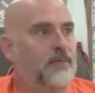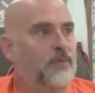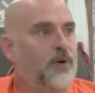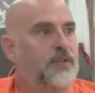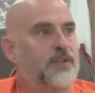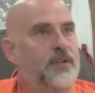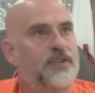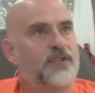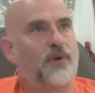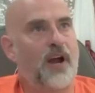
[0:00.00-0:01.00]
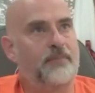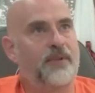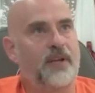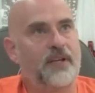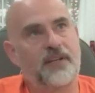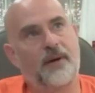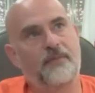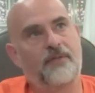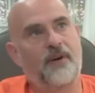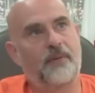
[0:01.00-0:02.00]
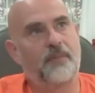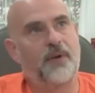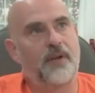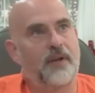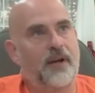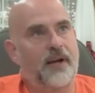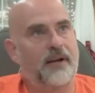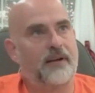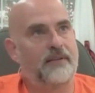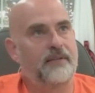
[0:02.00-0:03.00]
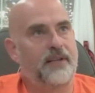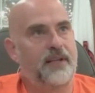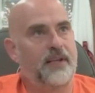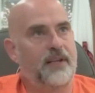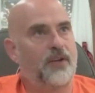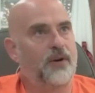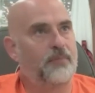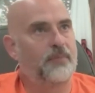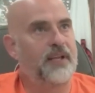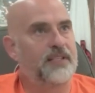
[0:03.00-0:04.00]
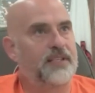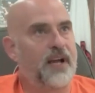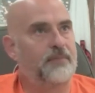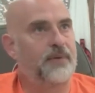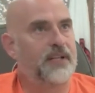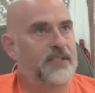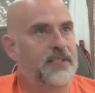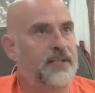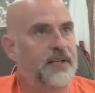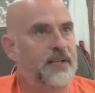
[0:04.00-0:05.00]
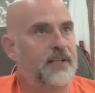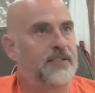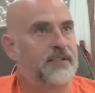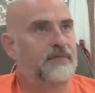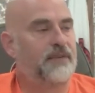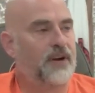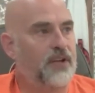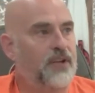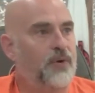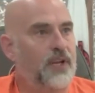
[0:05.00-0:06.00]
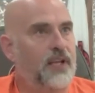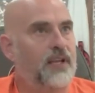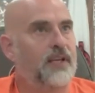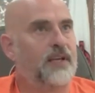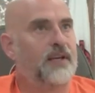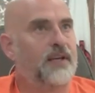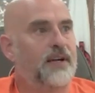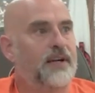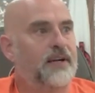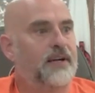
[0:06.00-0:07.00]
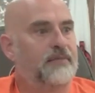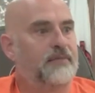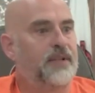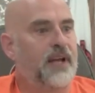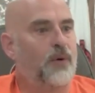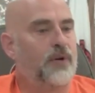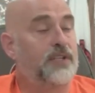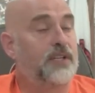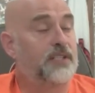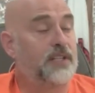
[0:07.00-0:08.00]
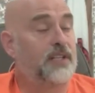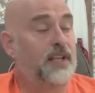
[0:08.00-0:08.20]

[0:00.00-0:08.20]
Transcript: words to describe things come from the European side. But it's a very unique language. It is in